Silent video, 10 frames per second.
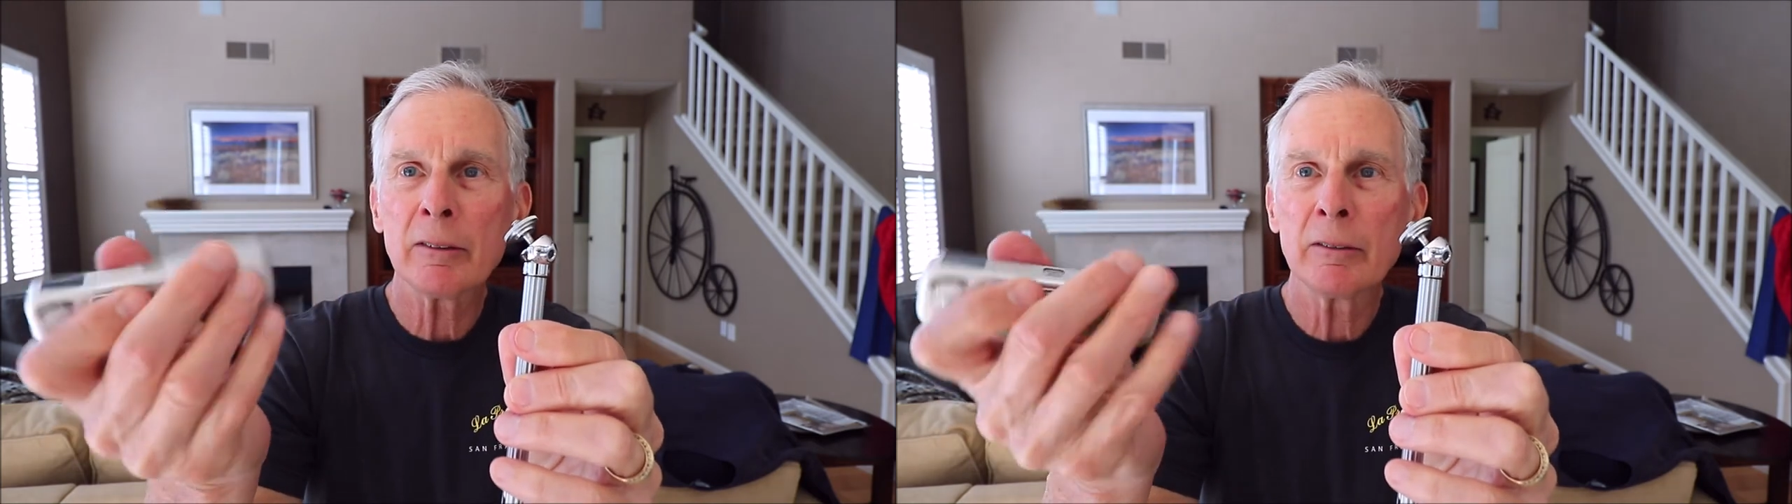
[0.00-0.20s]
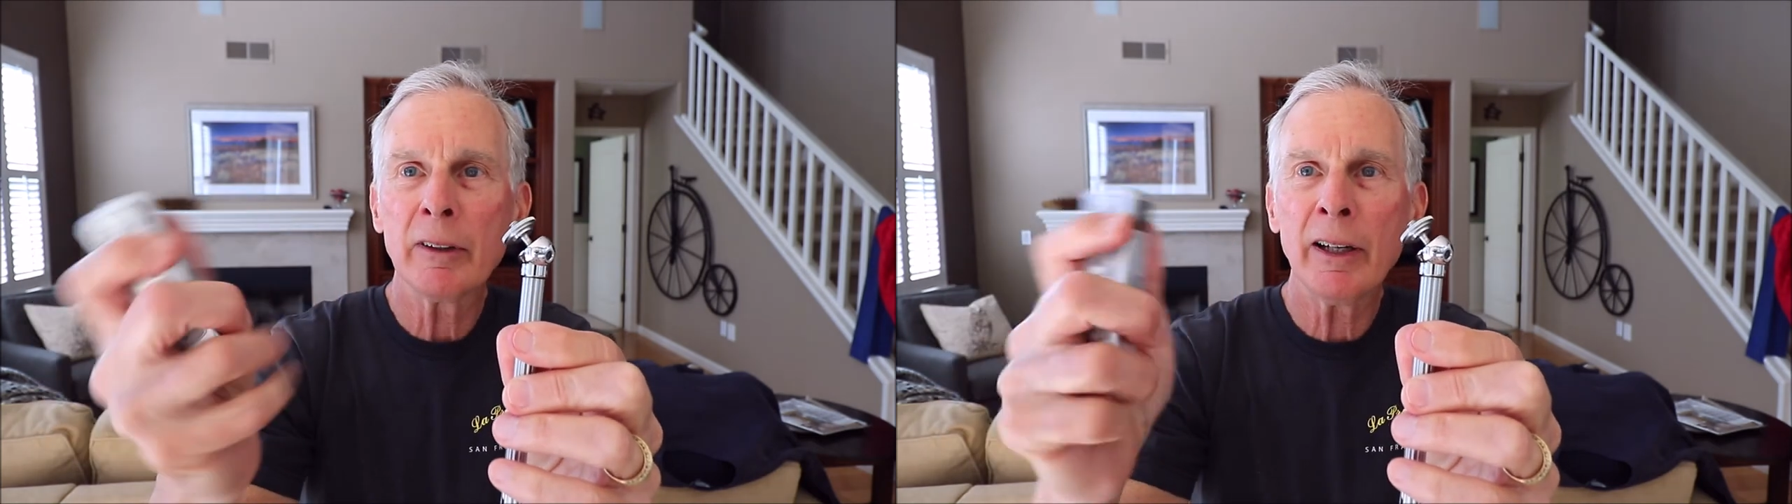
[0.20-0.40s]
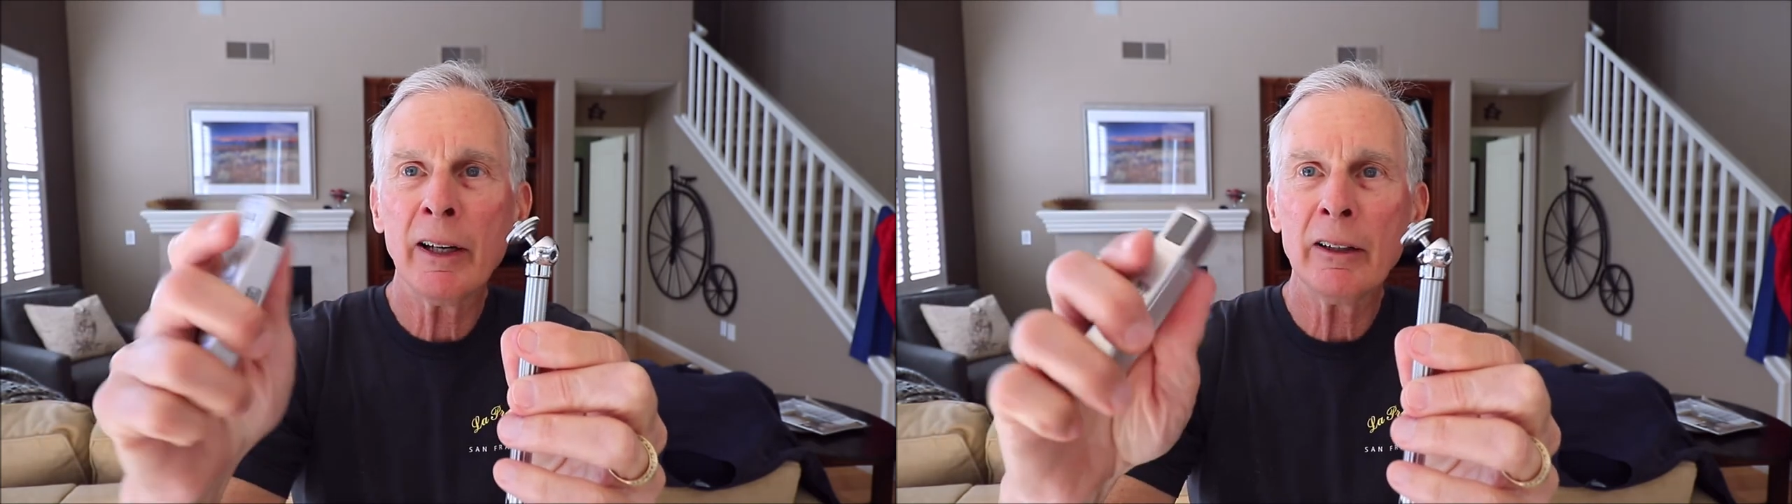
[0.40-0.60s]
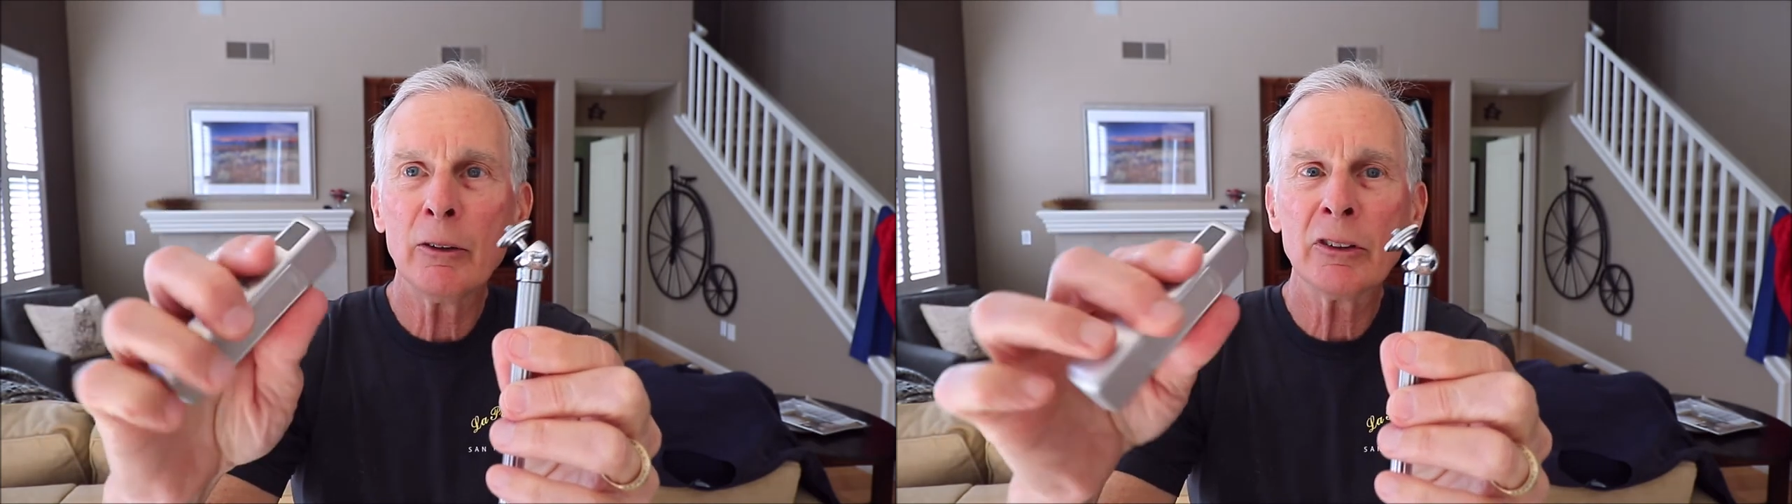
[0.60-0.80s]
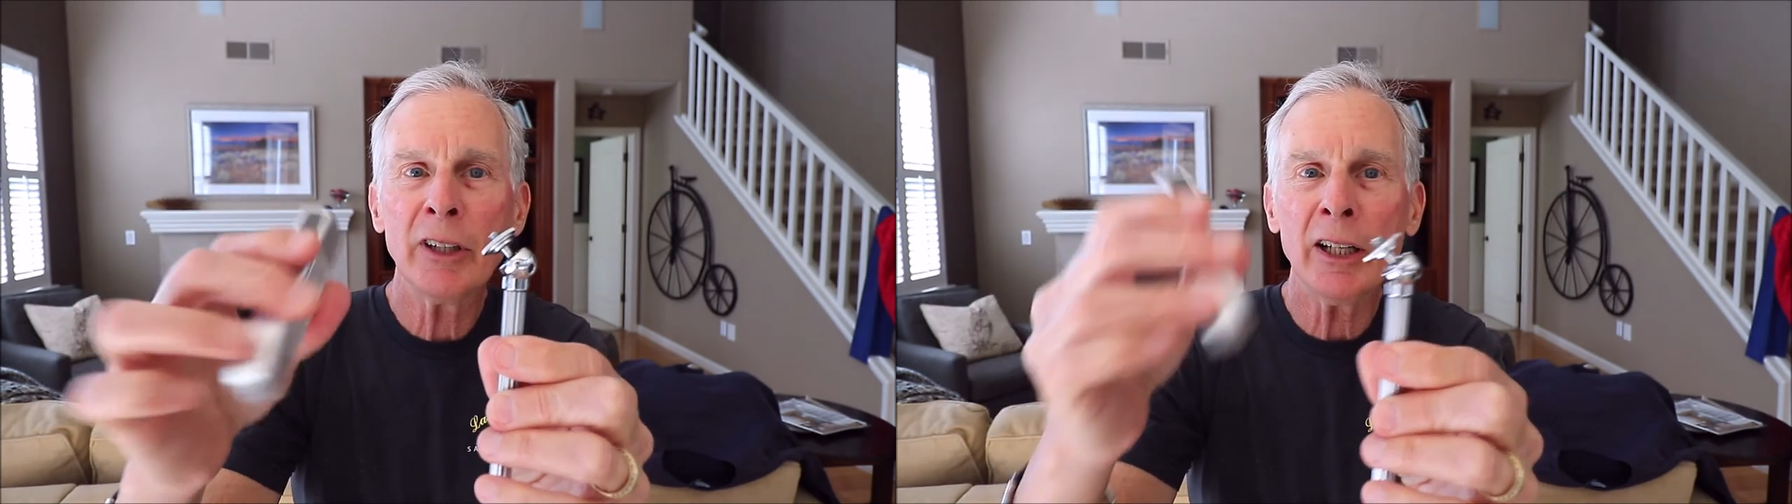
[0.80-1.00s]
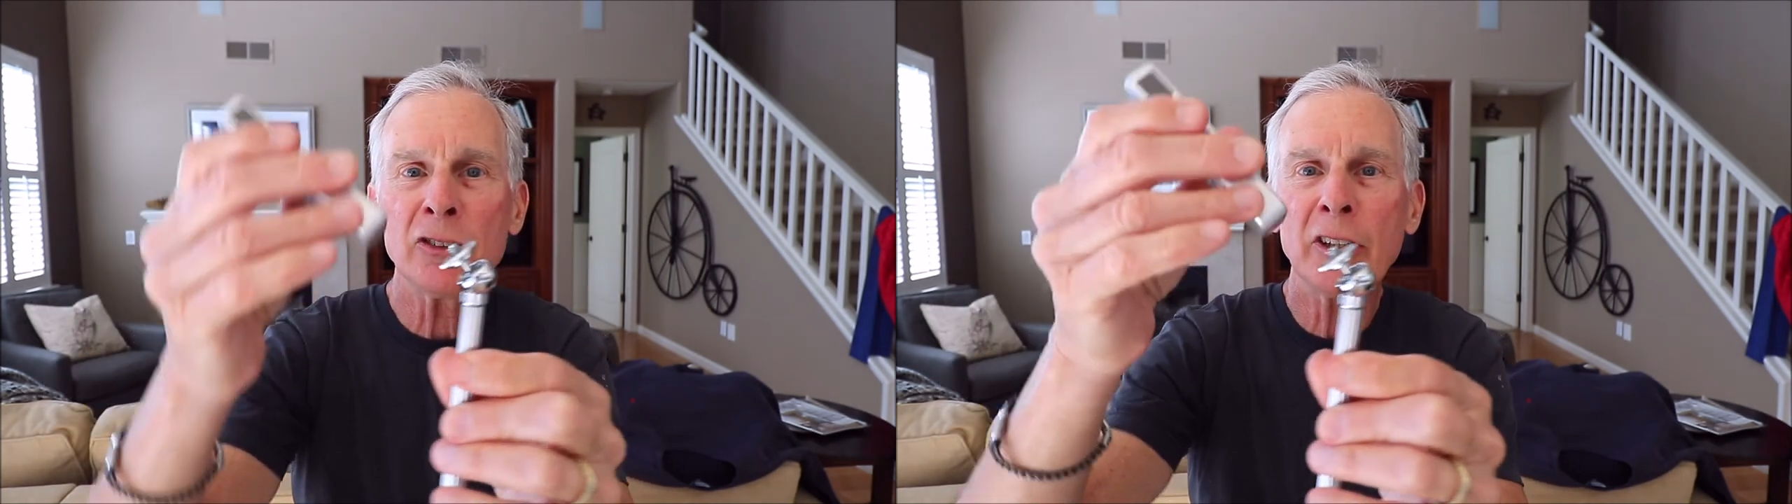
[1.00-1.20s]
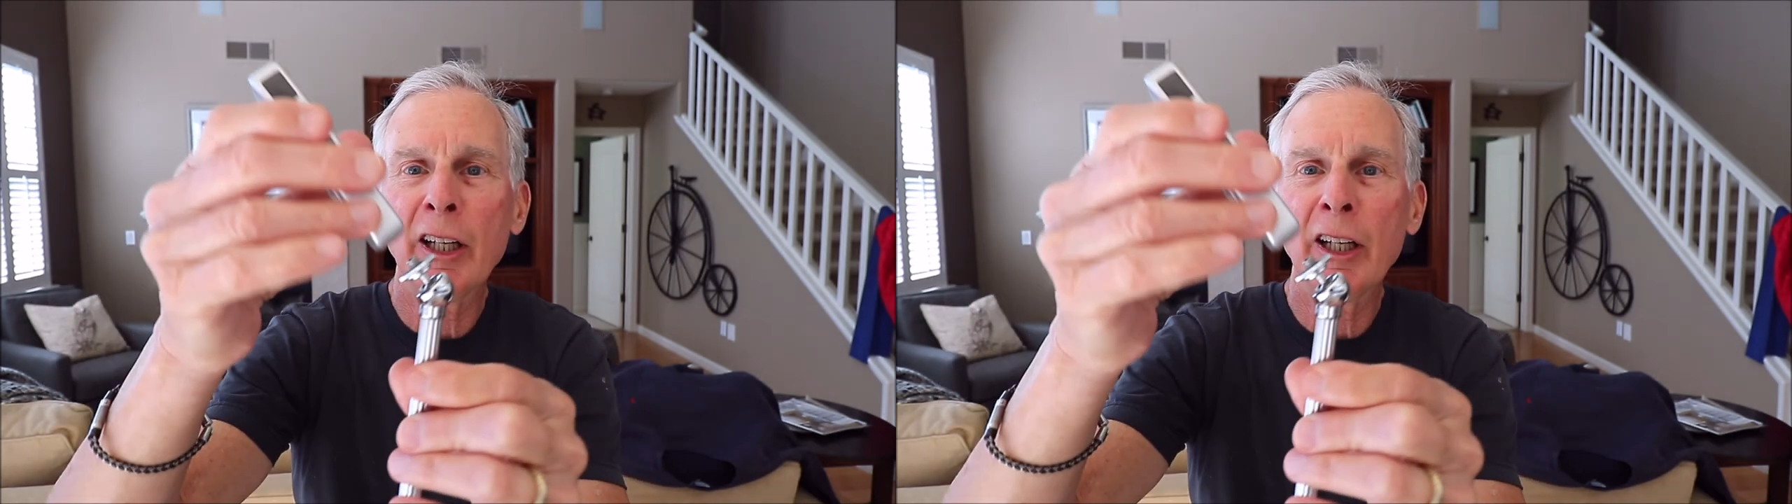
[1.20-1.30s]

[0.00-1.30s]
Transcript: well, how do you attach the